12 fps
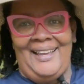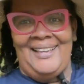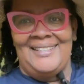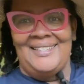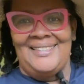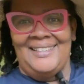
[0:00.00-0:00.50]

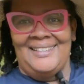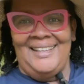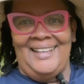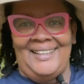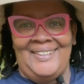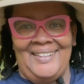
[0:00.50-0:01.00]
Isn't the
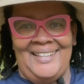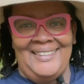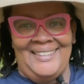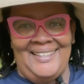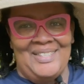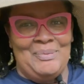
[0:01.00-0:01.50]
color
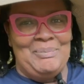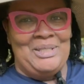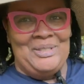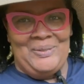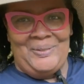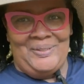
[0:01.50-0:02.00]
in this
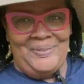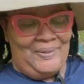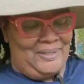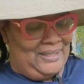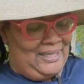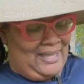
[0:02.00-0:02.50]

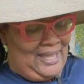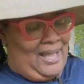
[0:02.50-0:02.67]
beautiful?